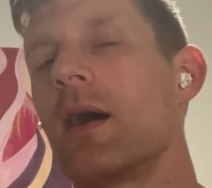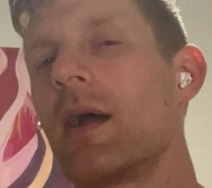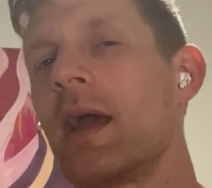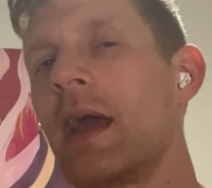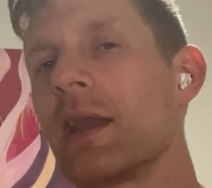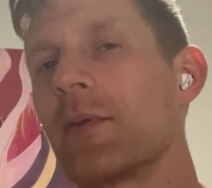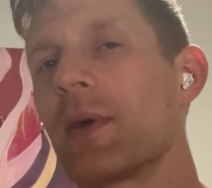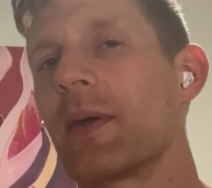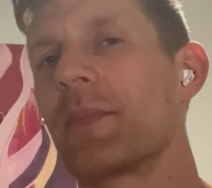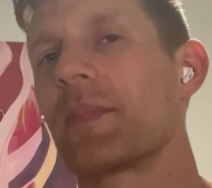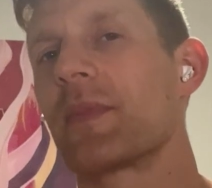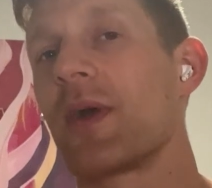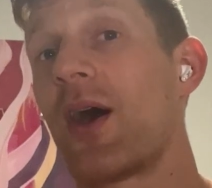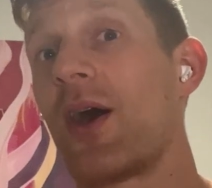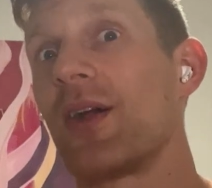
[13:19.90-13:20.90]
Anyway,
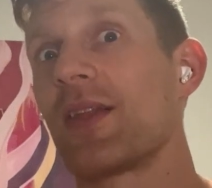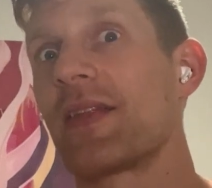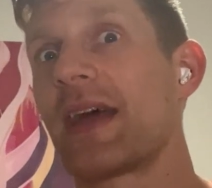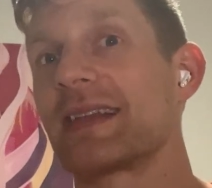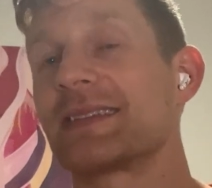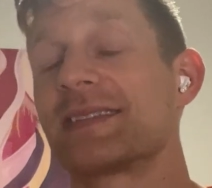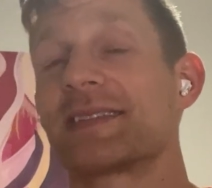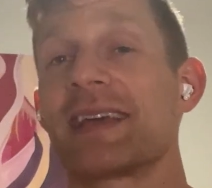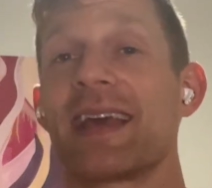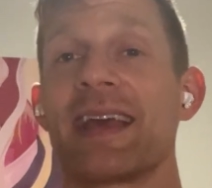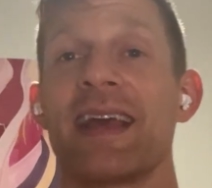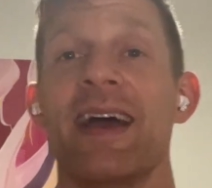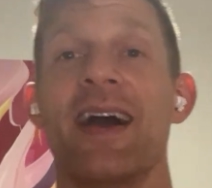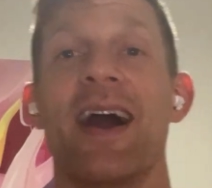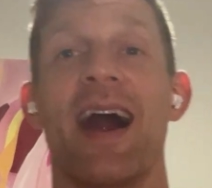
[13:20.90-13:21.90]
all of that to
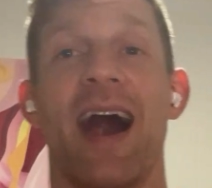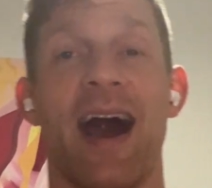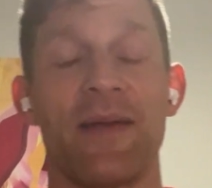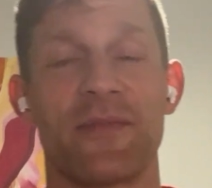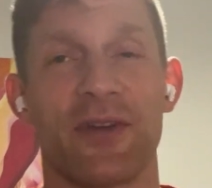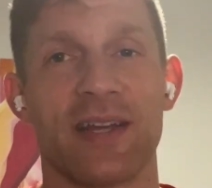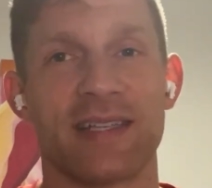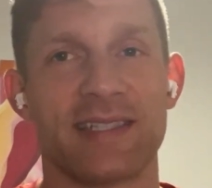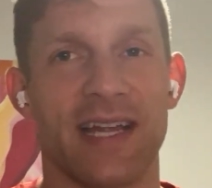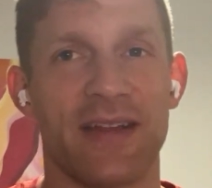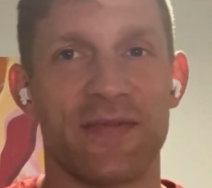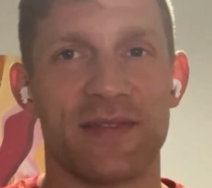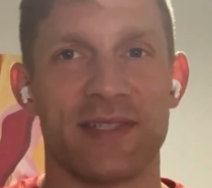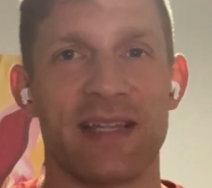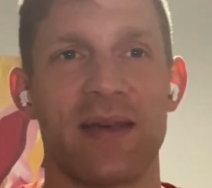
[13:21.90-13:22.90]
say, I'm very
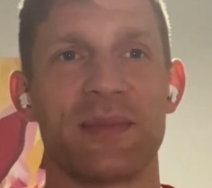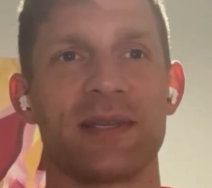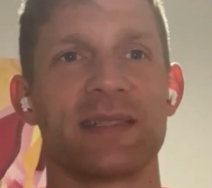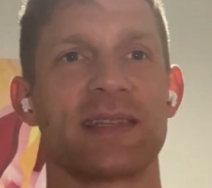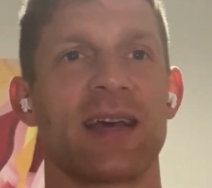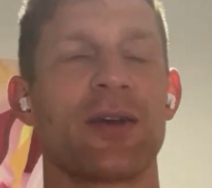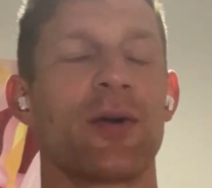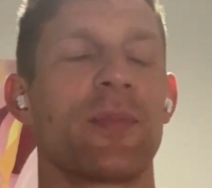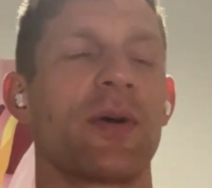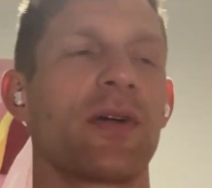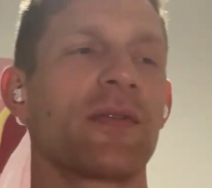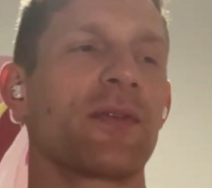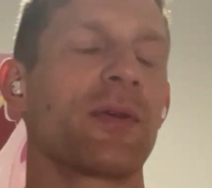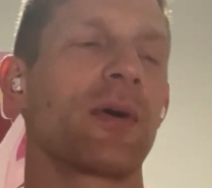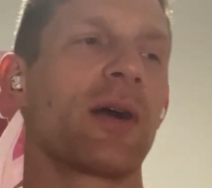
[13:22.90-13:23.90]
excited for semis. I hope
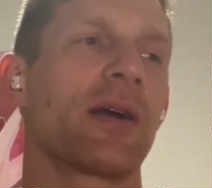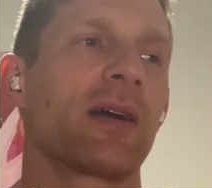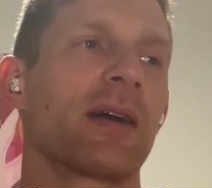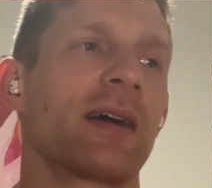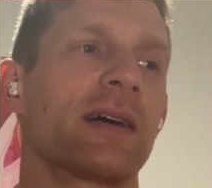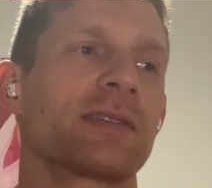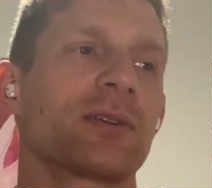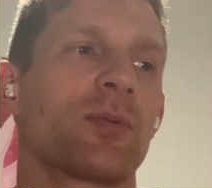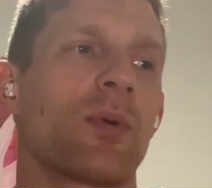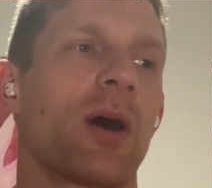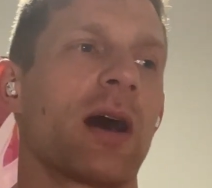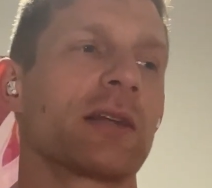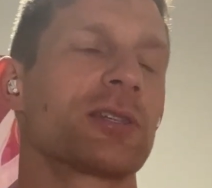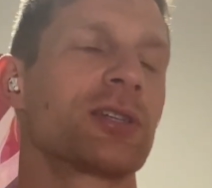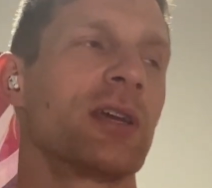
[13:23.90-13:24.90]
all of you are to
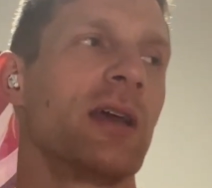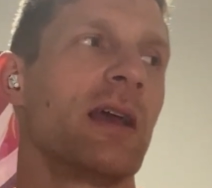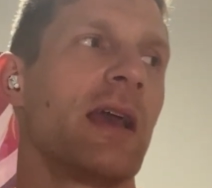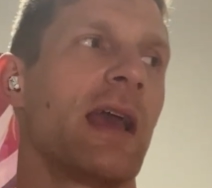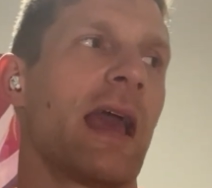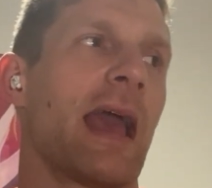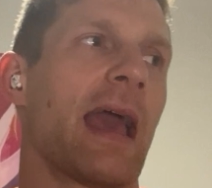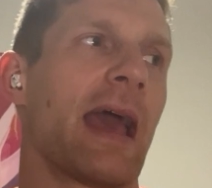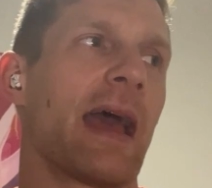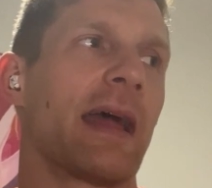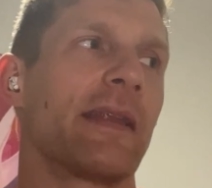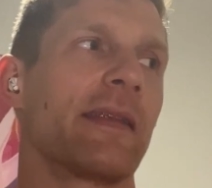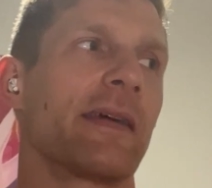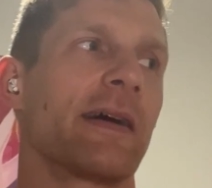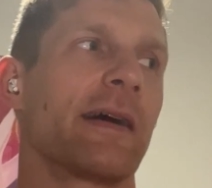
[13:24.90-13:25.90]
watch.
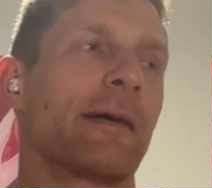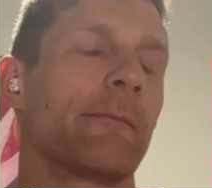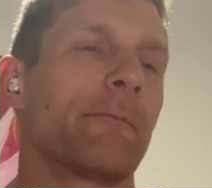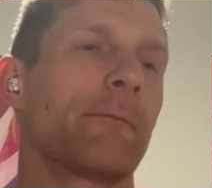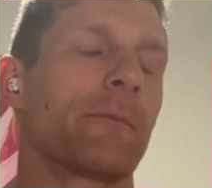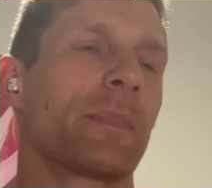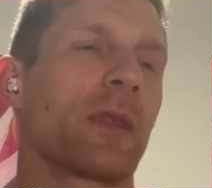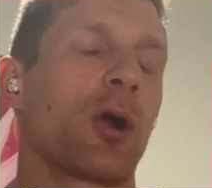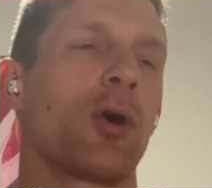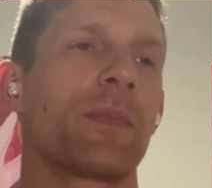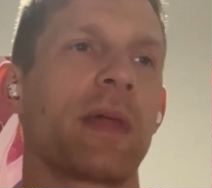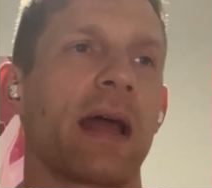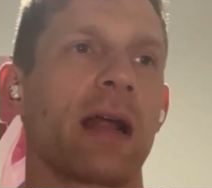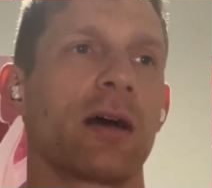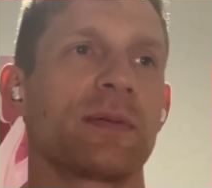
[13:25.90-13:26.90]
And I
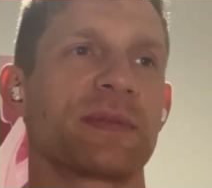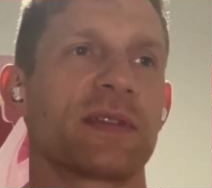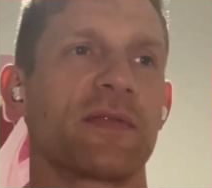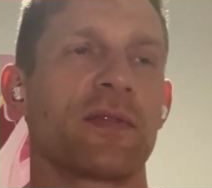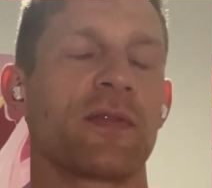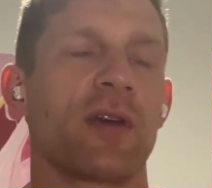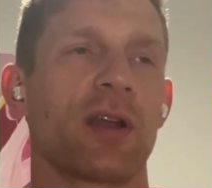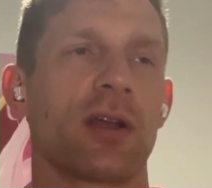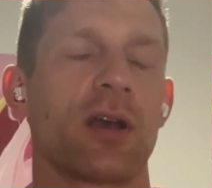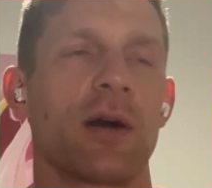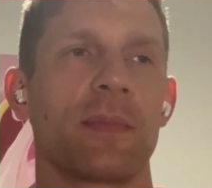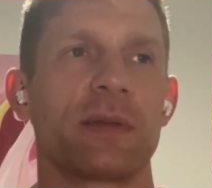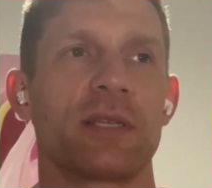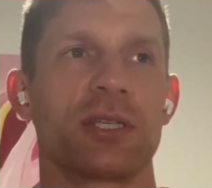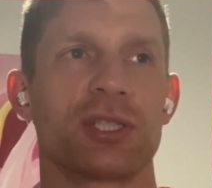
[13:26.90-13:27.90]
hope that helps if you've got a
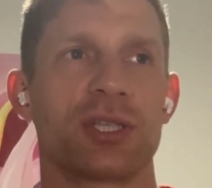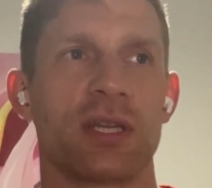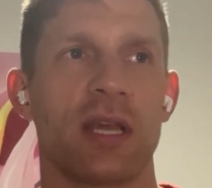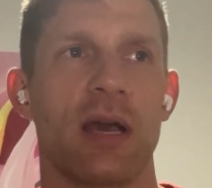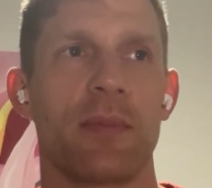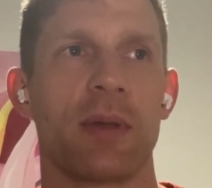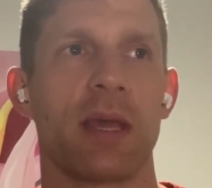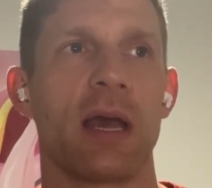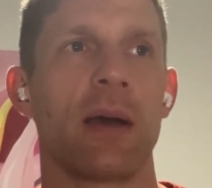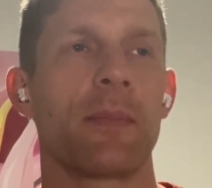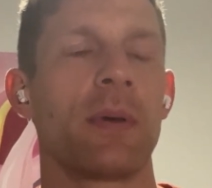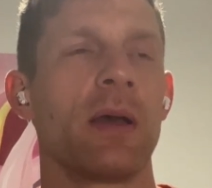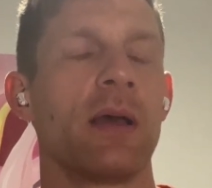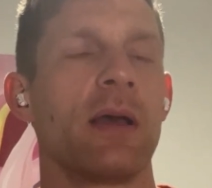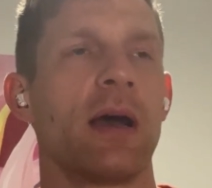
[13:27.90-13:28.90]
competition coming up.